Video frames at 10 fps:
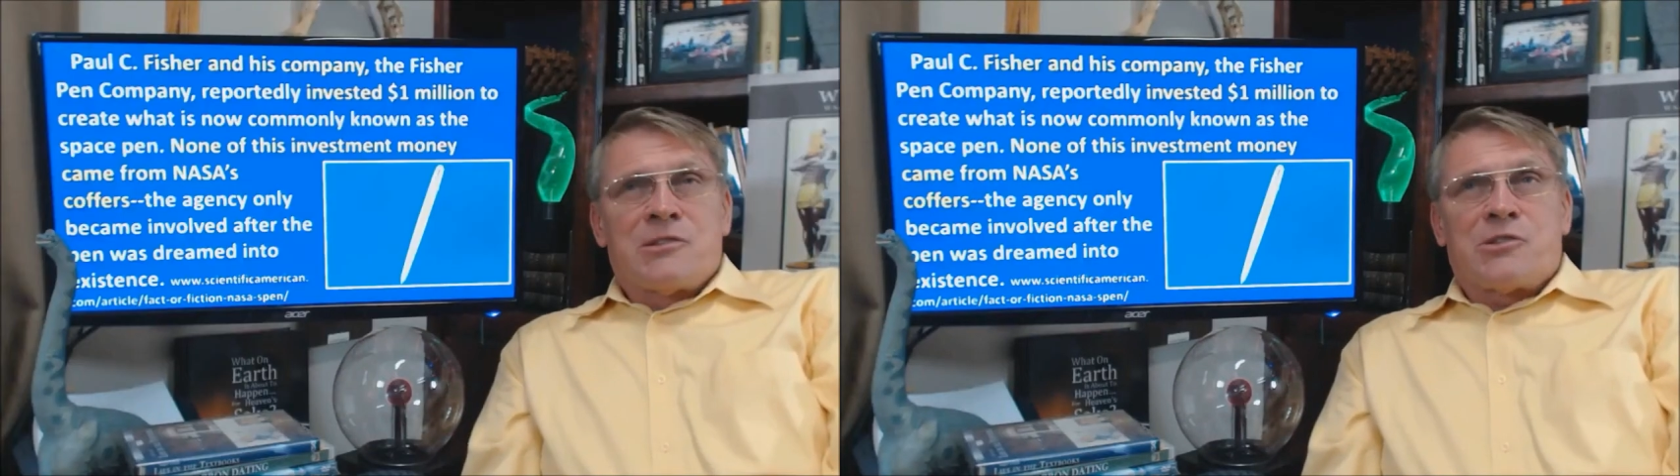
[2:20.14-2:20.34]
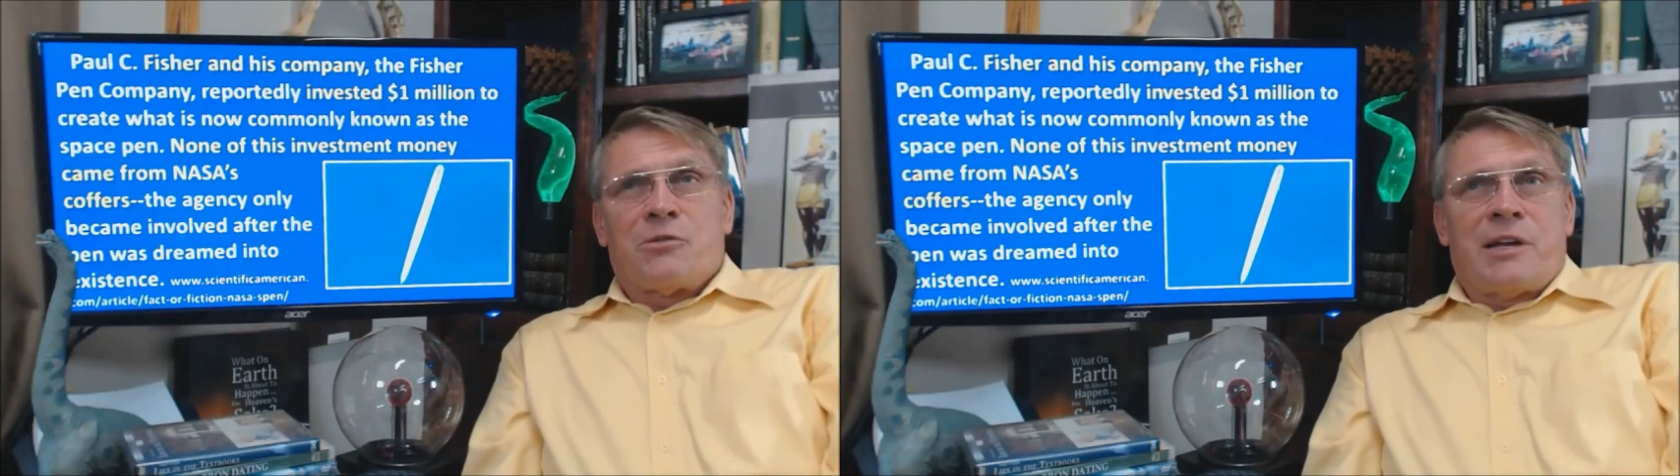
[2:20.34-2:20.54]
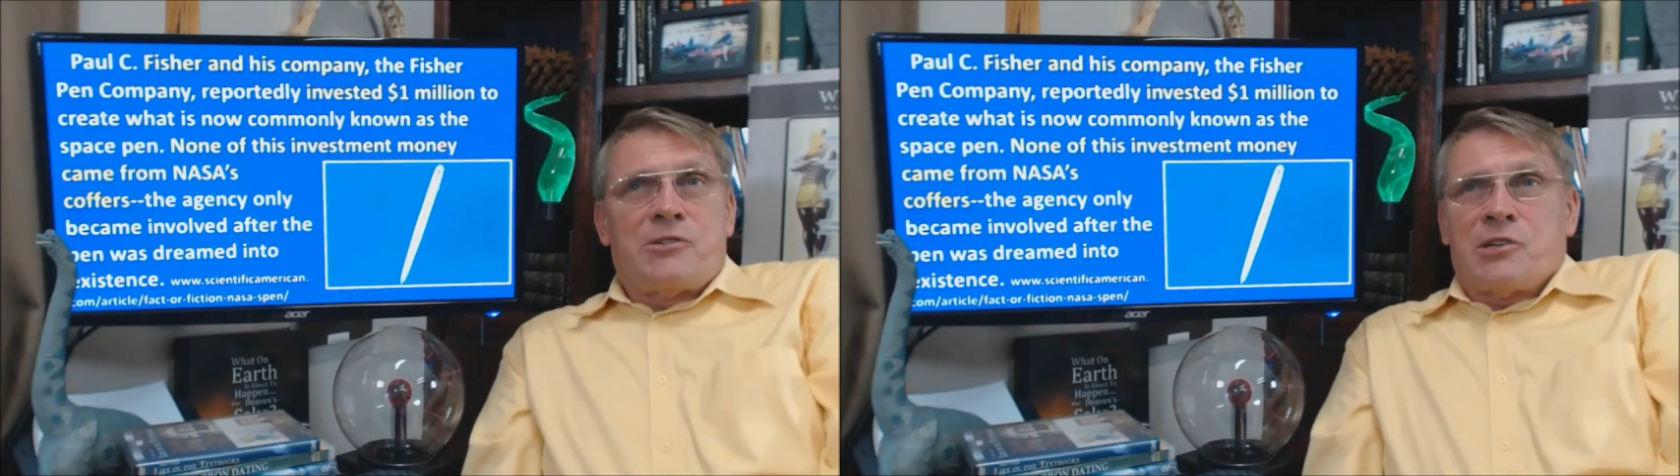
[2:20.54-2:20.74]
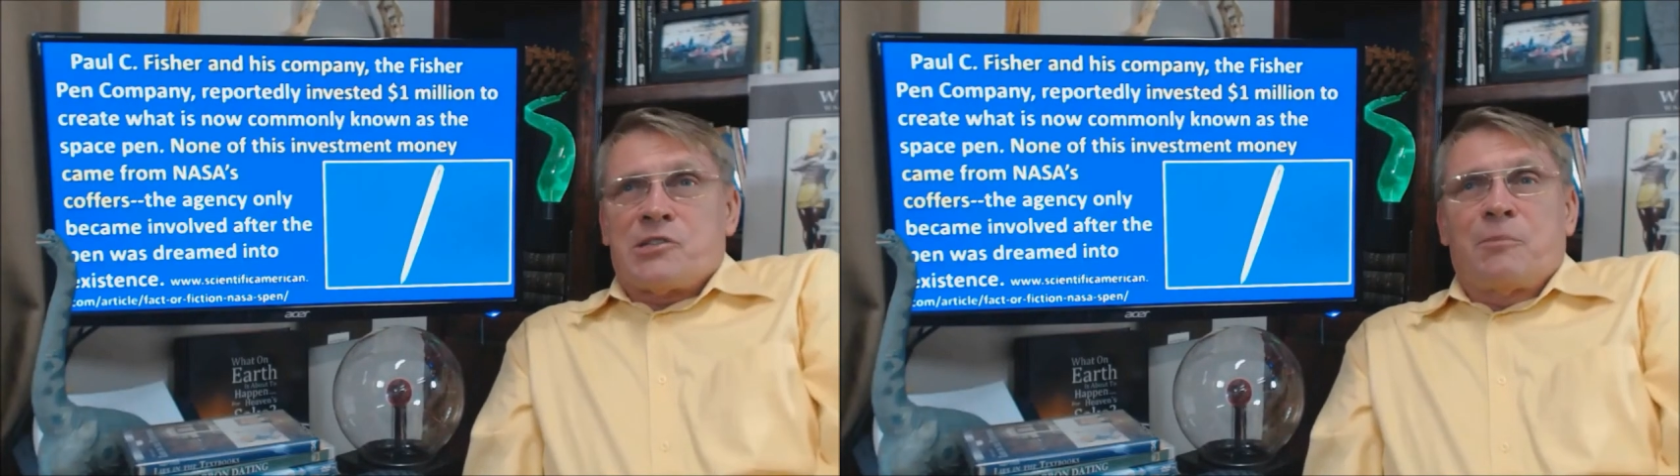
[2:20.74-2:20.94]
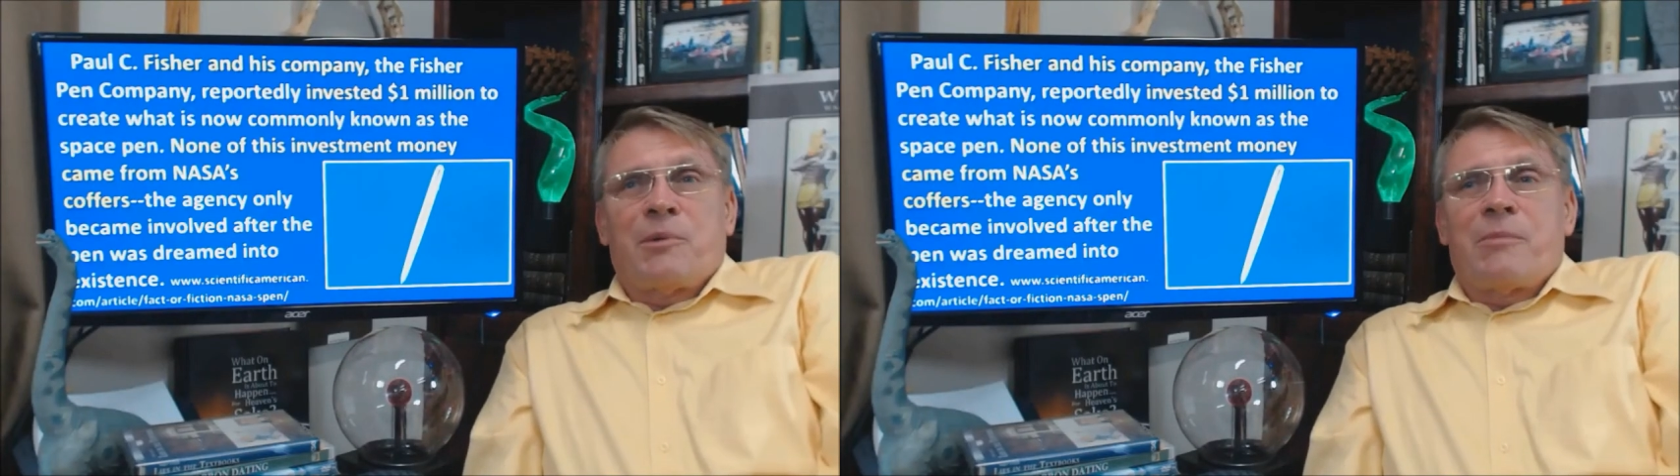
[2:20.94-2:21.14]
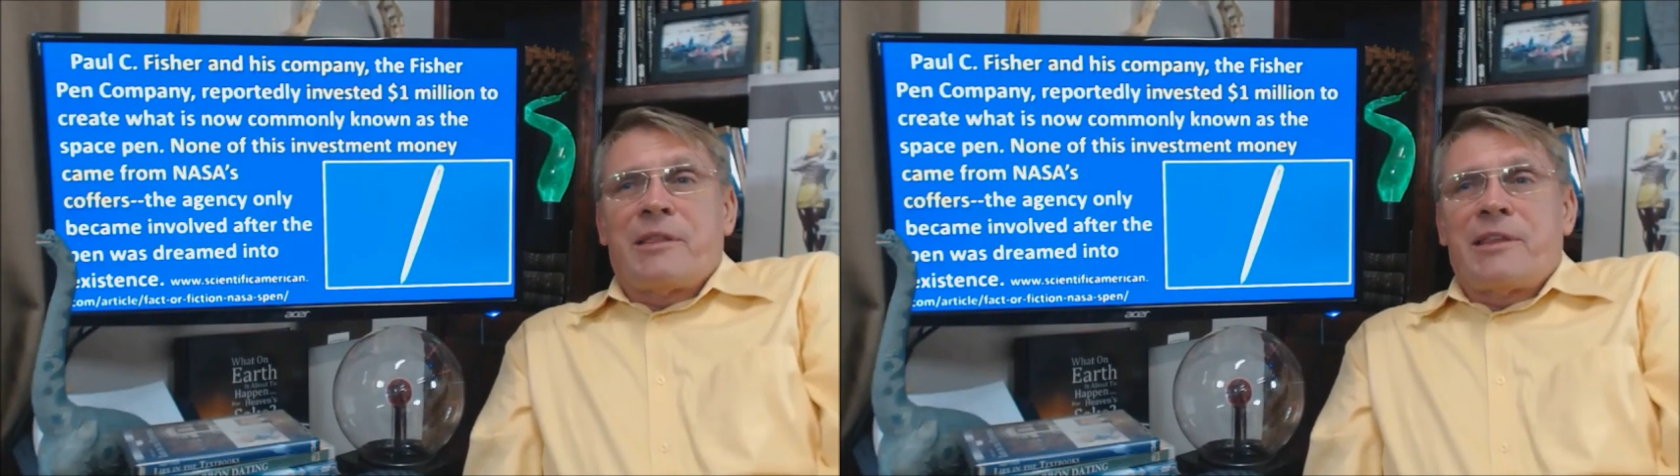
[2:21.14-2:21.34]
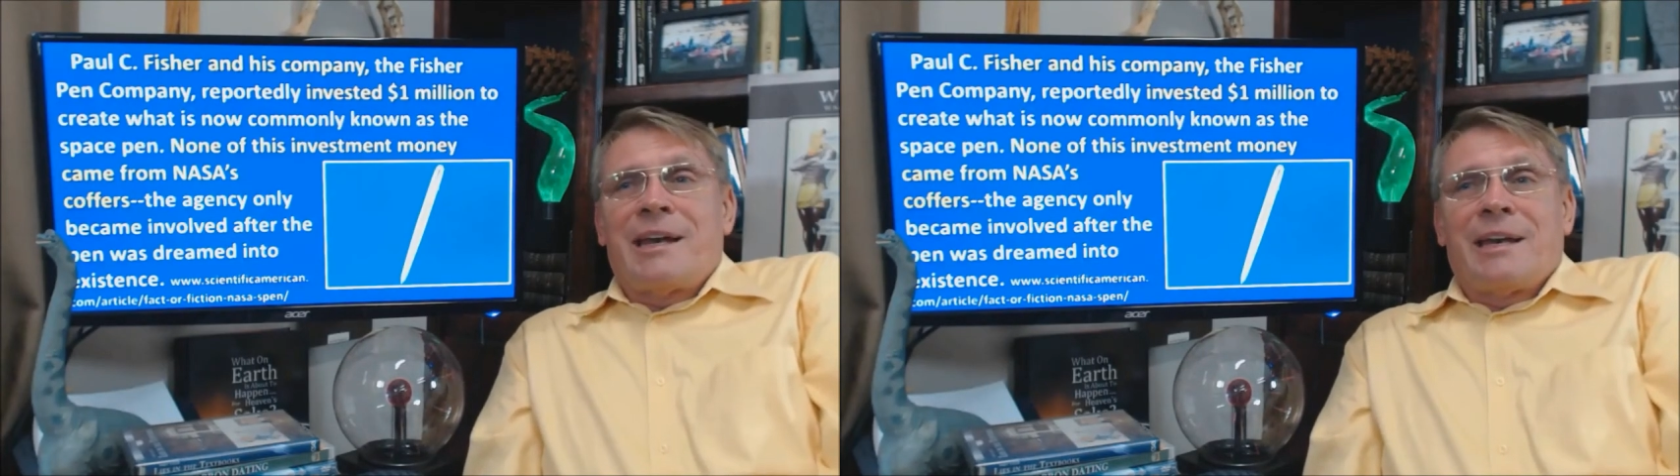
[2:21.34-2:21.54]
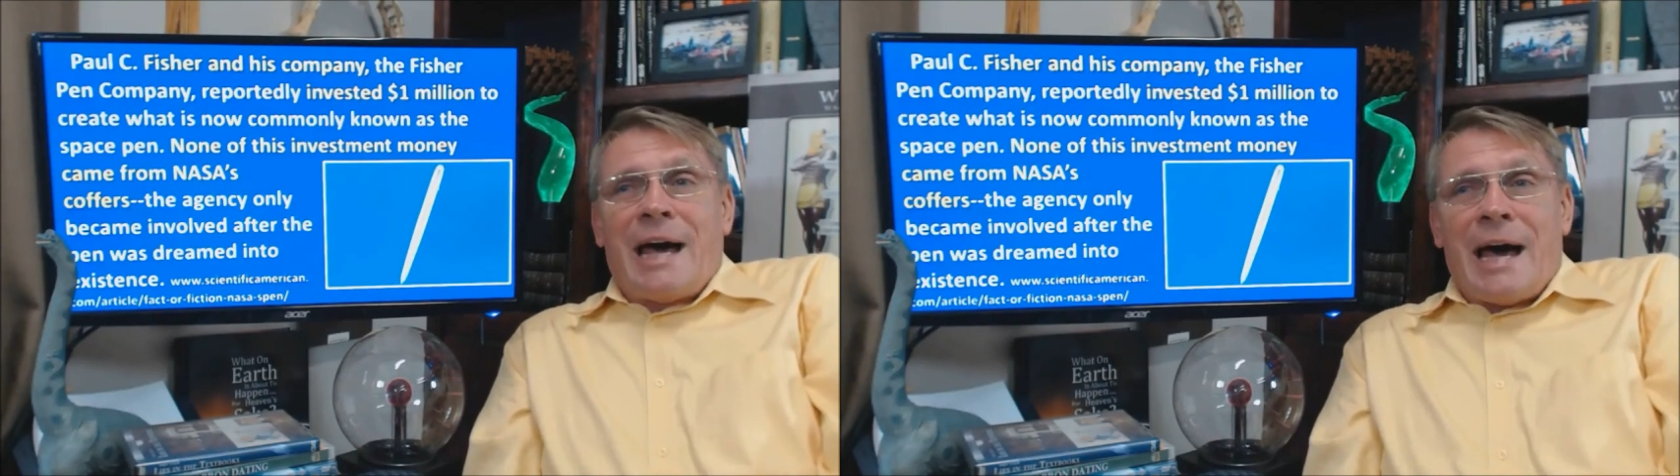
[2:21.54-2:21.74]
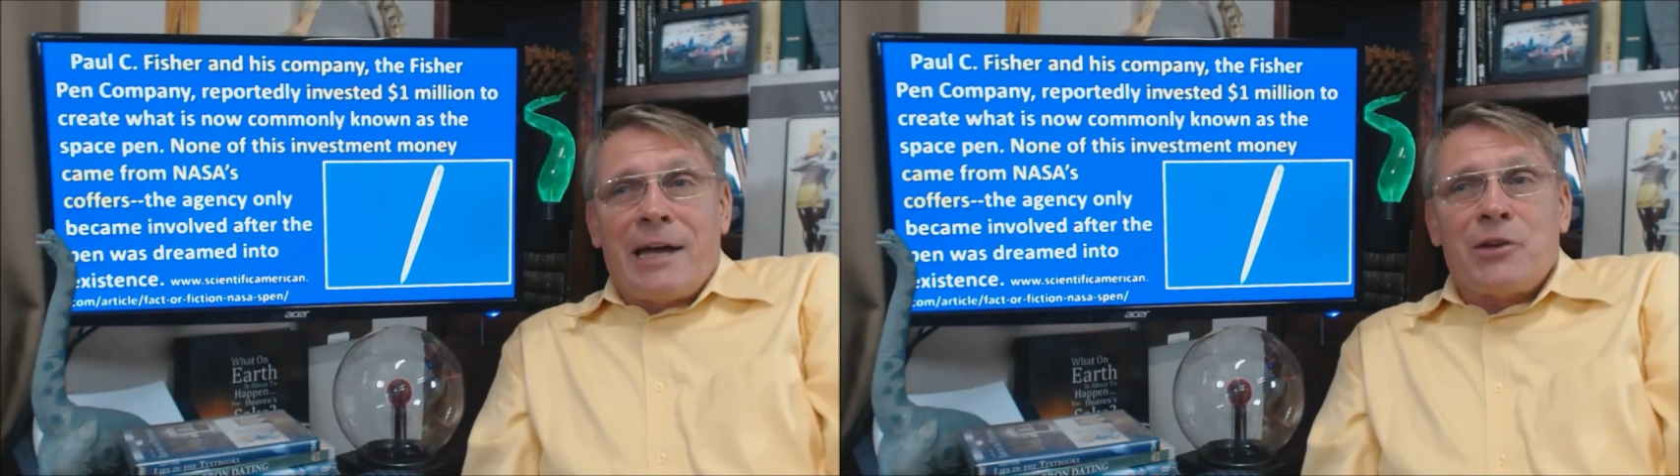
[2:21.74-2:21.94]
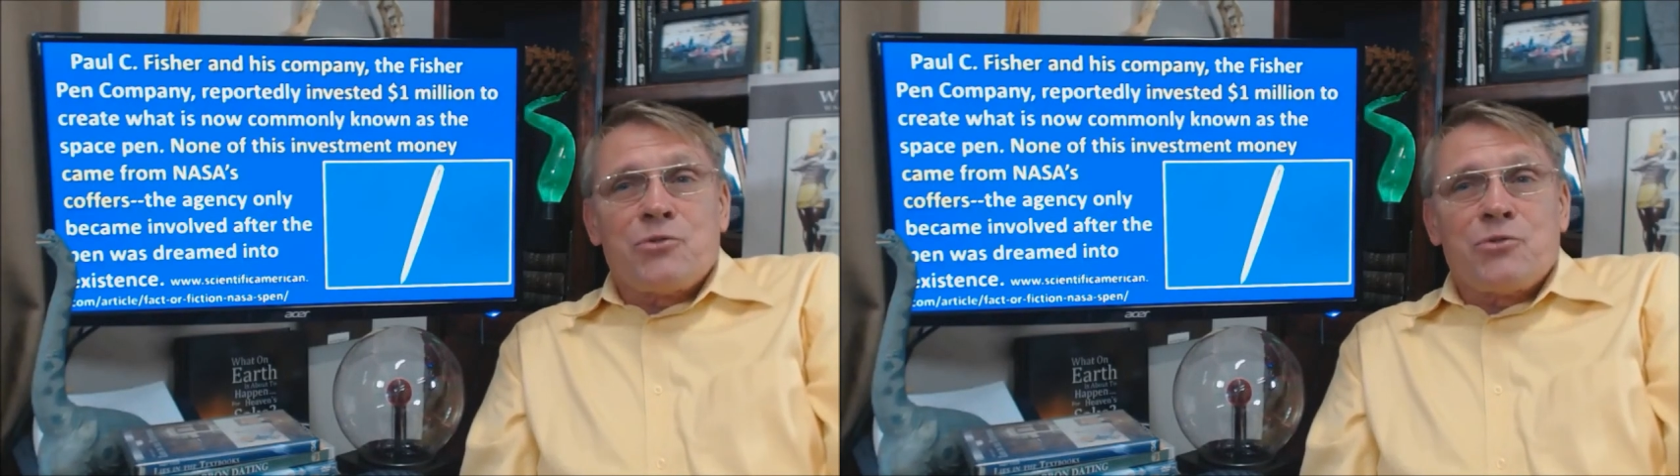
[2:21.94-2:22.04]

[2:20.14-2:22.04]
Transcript: So they just simply they lie